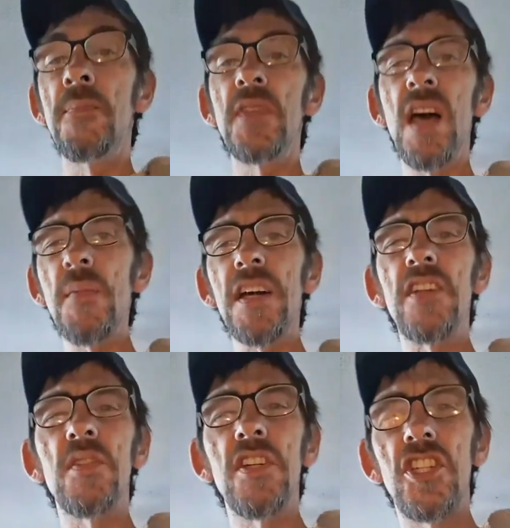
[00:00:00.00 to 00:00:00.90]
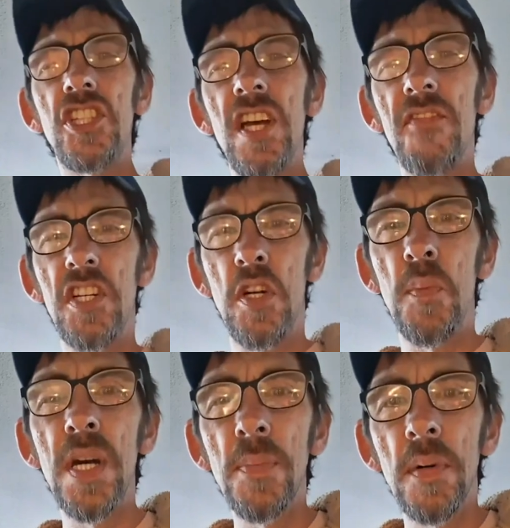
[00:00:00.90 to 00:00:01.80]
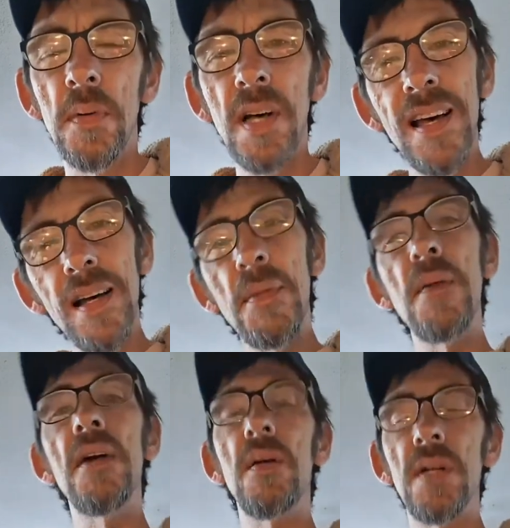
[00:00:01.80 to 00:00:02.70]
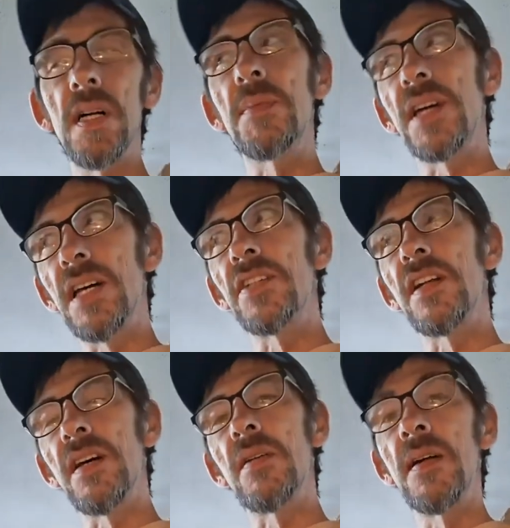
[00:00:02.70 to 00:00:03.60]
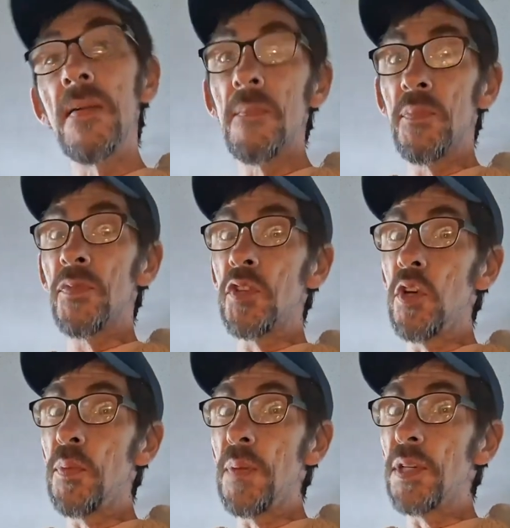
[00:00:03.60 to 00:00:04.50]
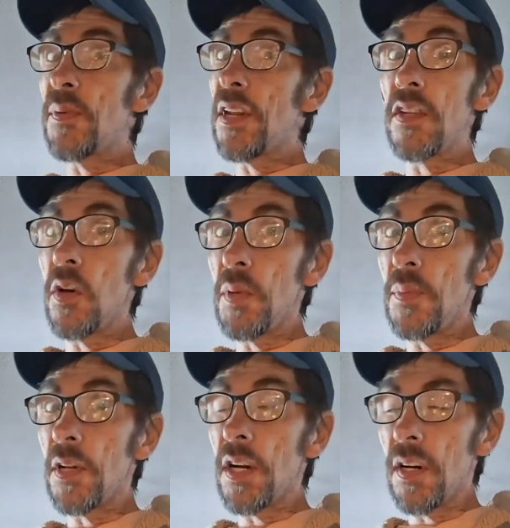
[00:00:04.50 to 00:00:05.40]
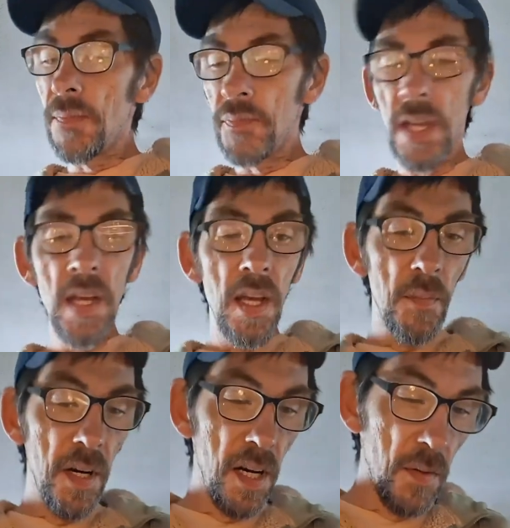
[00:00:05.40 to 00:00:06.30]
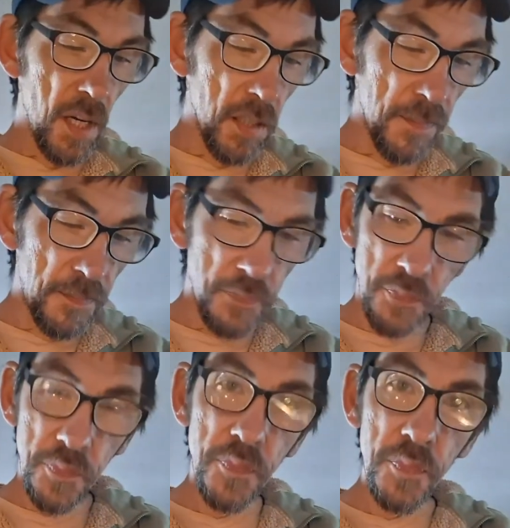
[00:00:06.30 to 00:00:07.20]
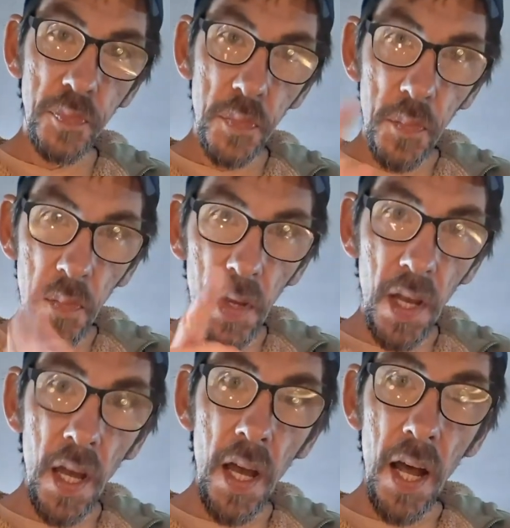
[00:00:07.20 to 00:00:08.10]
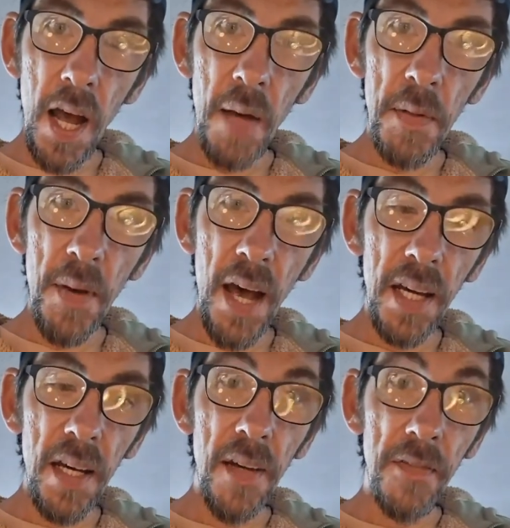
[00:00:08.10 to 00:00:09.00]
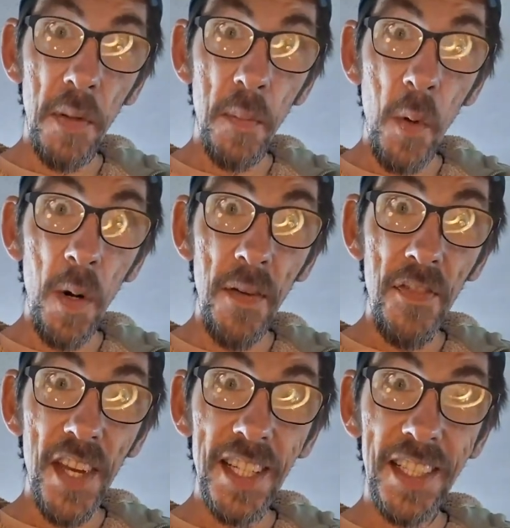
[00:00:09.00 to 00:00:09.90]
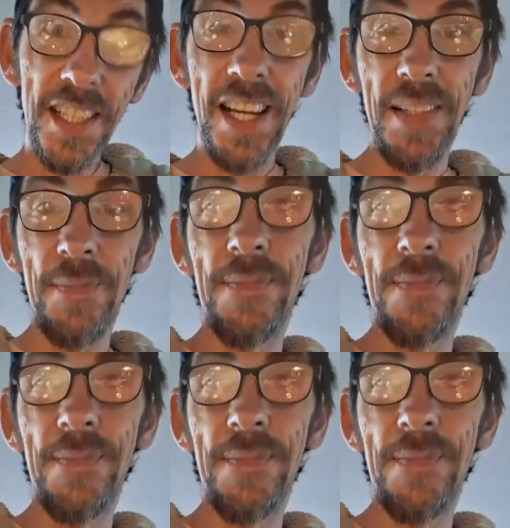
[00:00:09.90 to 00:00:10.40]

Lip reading: I'm not going to do this shit for 2 people. Well, maybe I will because, 2 people's better than no people at all. But anyways, I'll be back for more of this exciting.